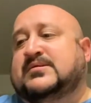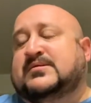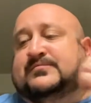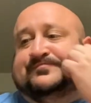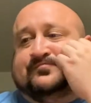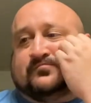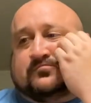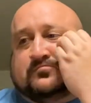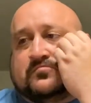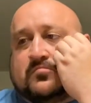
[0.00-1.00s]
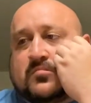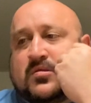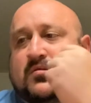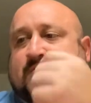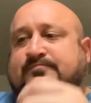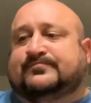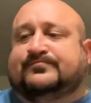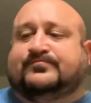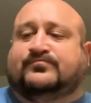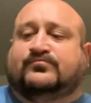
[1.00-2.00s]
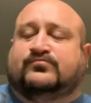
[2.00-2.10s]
(silence)